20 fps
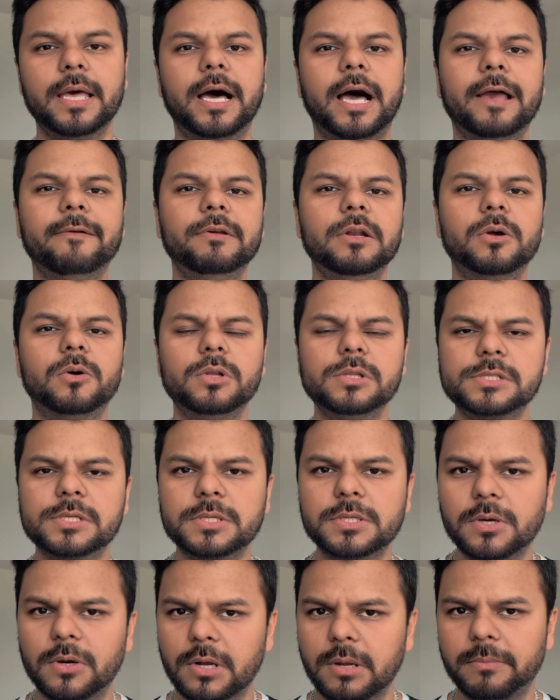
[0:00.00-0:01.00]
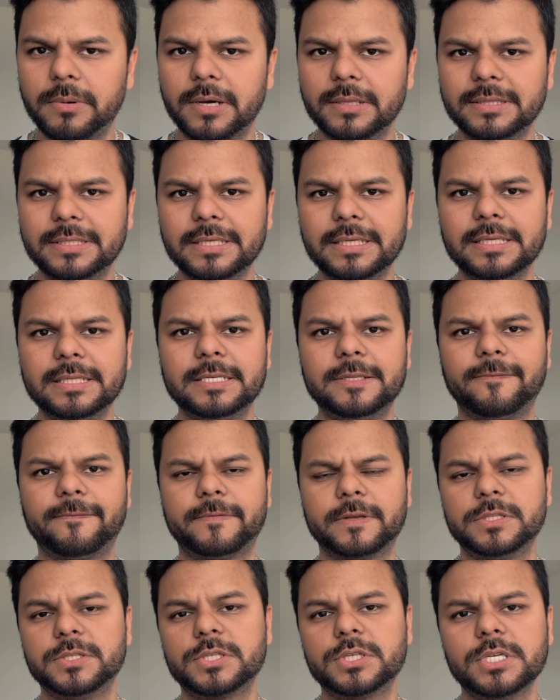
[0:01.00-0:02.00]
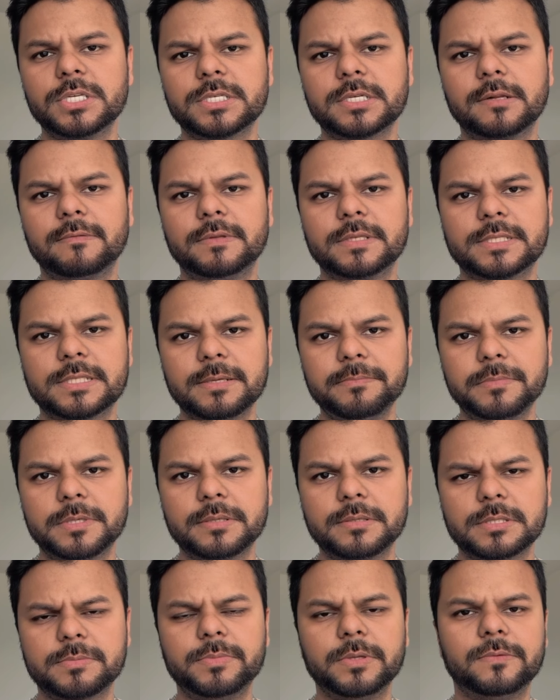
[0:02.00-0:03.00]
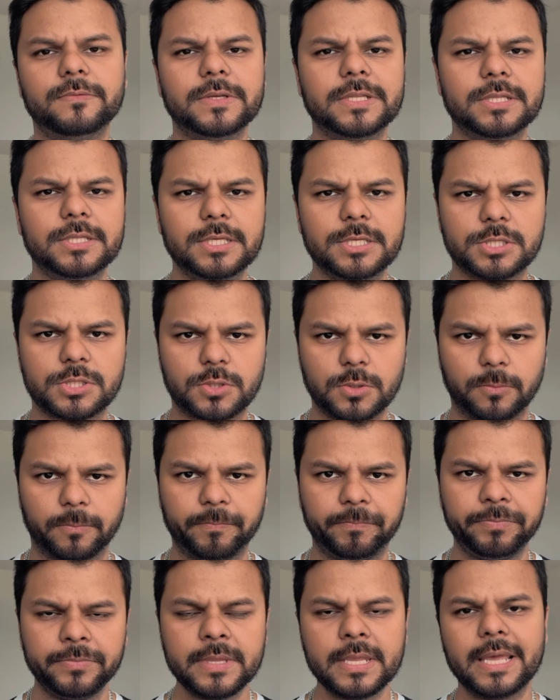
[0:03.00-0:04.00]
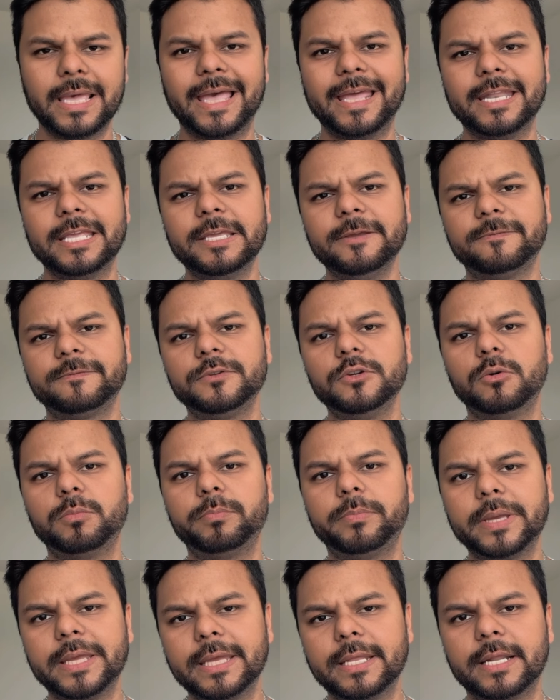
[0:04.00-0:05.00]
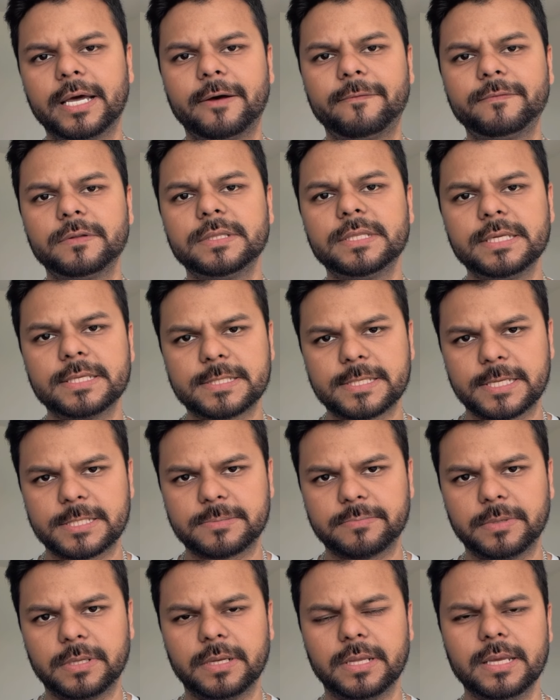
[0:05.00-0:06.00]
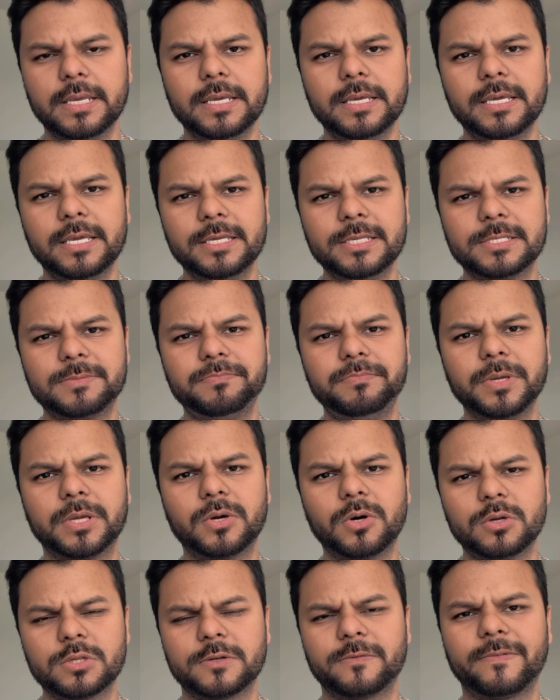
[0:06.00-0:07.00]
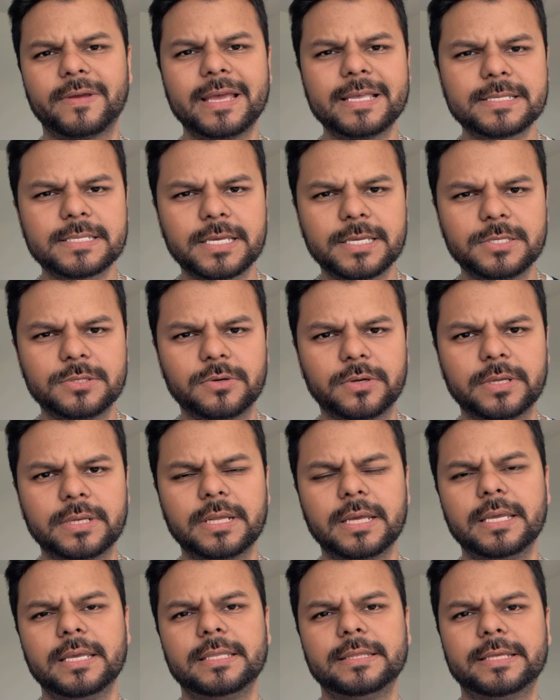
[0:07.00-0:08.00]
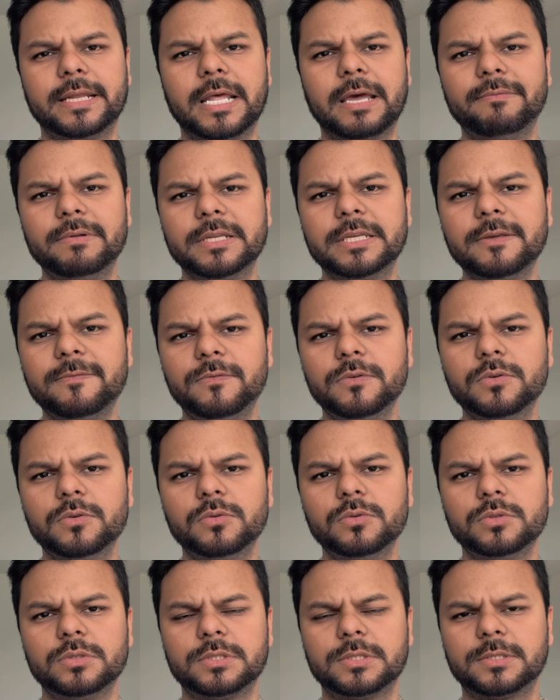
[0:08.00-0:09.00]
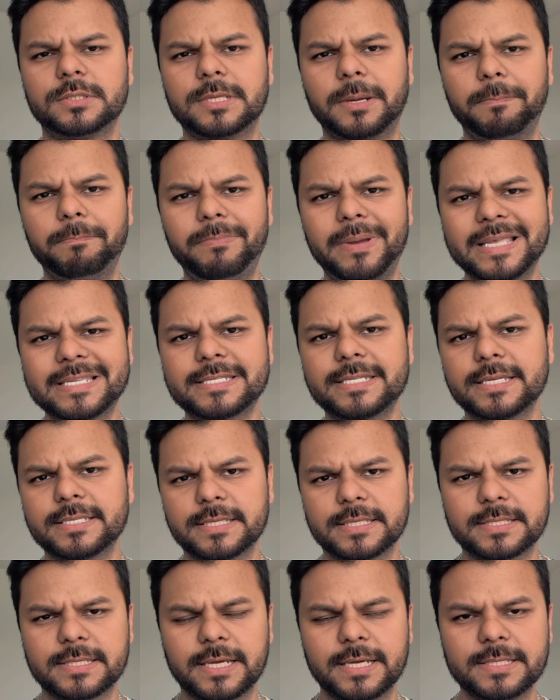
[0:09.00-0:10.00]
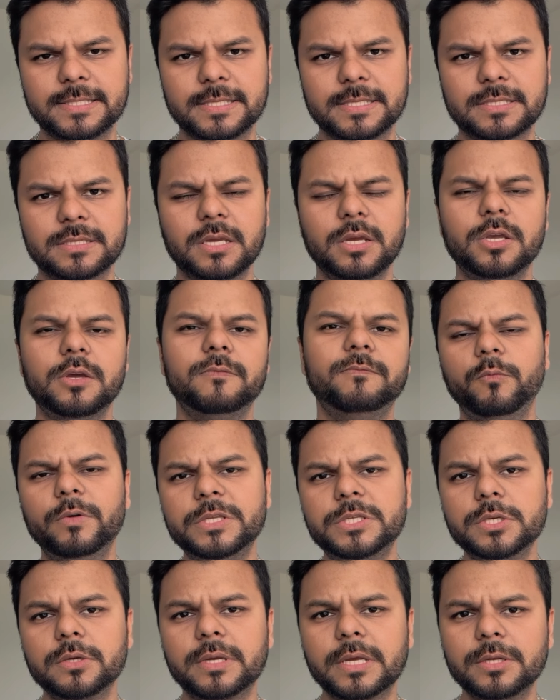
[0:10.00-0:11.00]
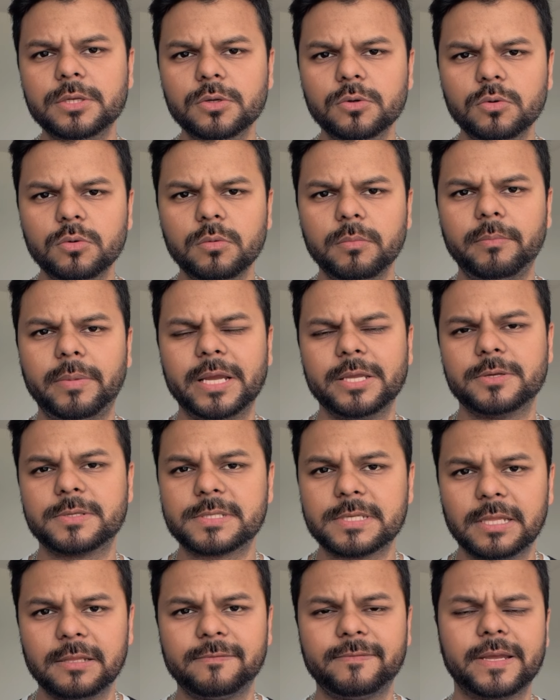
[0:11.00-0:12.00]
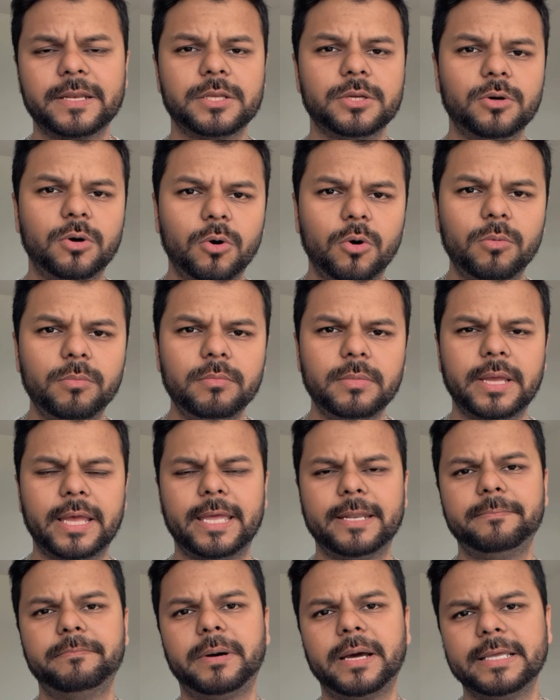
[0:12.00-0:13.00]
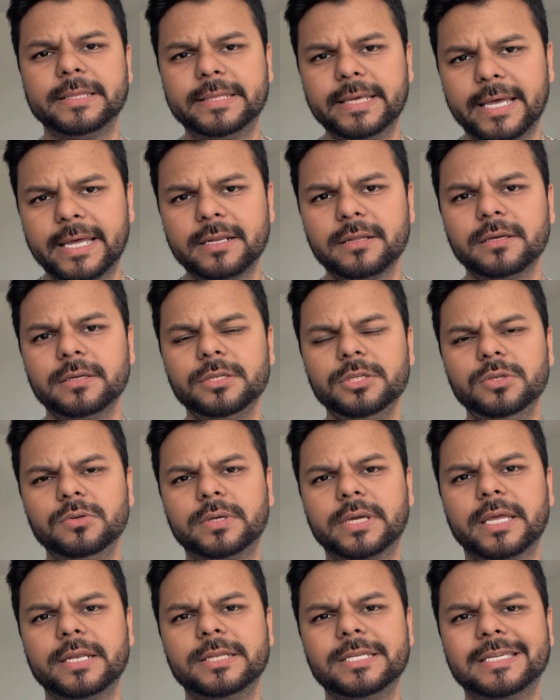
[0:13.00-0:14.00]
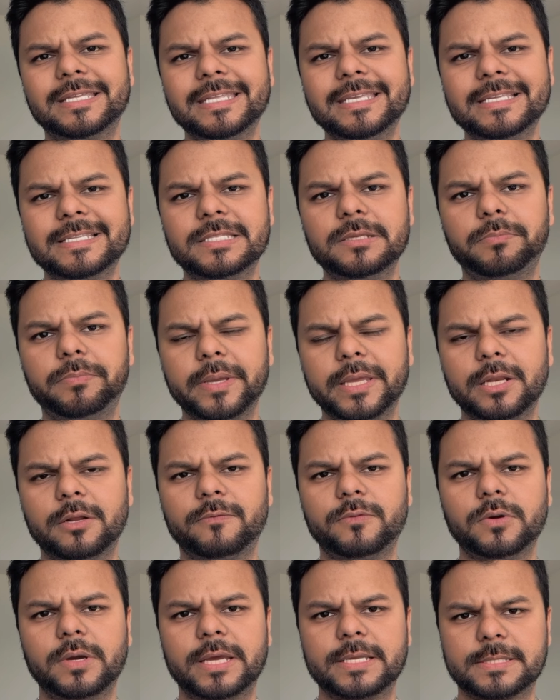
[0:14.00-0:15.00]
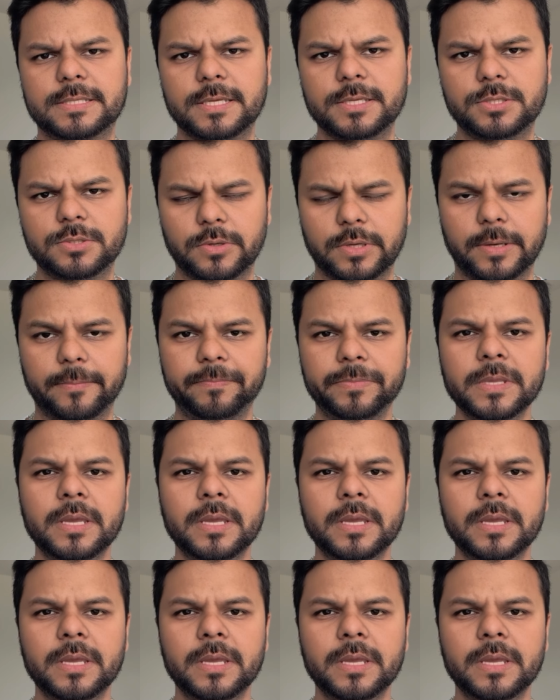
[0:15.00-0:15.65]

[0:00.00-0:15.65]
I will also talk about the differentiation of the symptoms between these two. And if your pain after the assessment is because of SI joint, then I will give you some best exercises which you can do by yourself at your home, and by that you can decrease the pain of your SI joint.